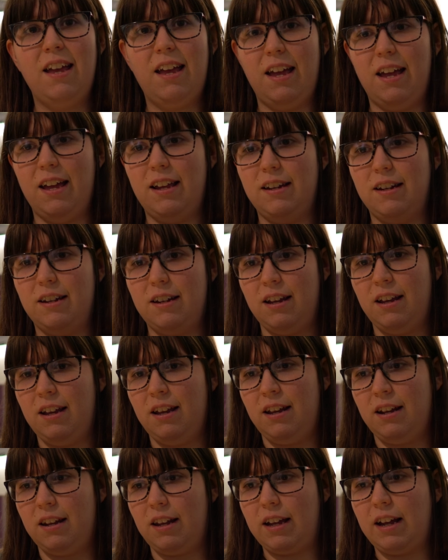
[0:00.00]
And
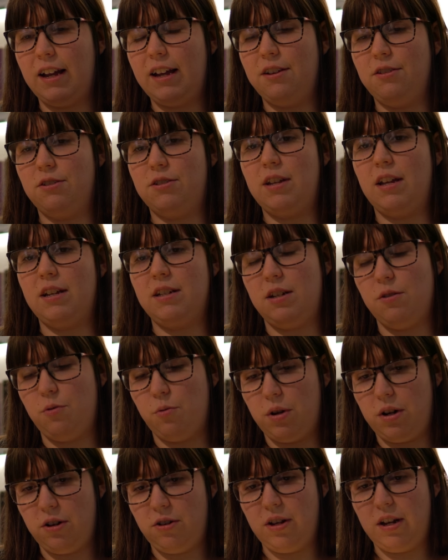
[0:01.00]
like, I understand she
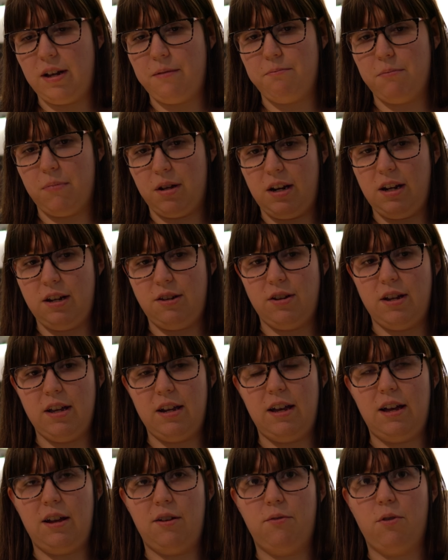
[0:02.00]
wanted to get money to
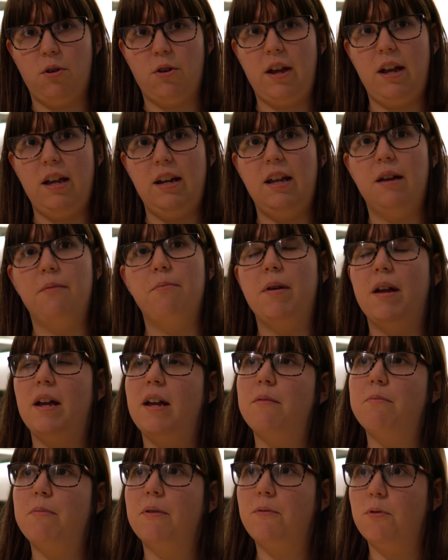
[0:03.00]
get out of Arcadia
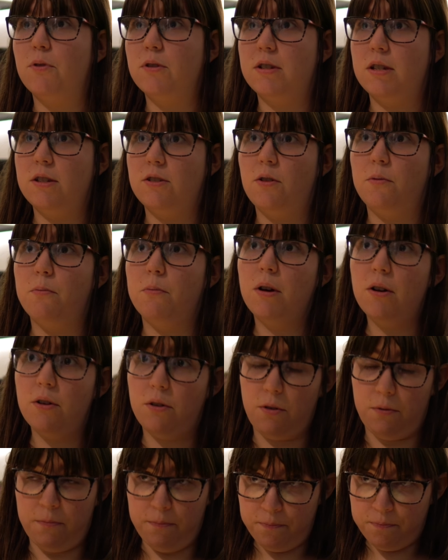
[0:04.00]
Bay, but for instance, her
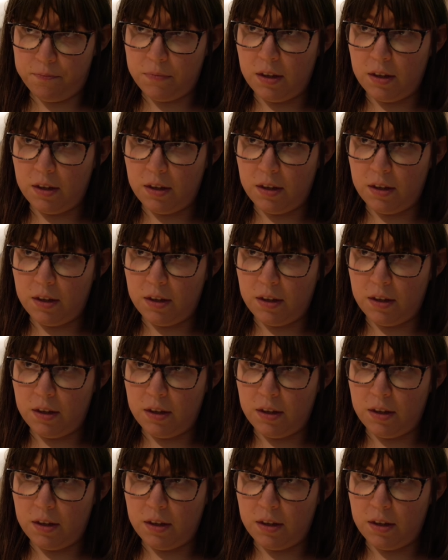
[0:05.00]
mother